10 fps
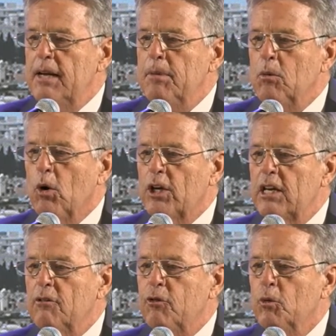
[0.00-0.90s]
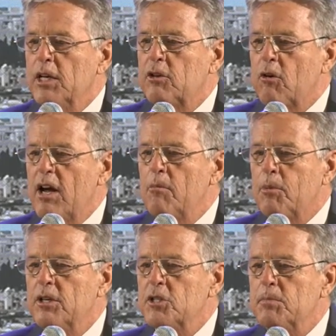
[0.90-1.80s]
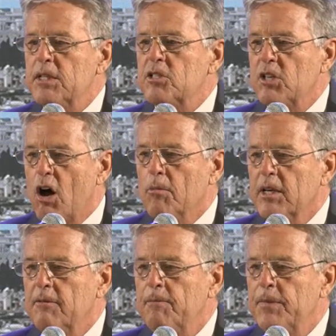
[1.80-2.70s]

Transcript: had been working with Crown Prince bin Salman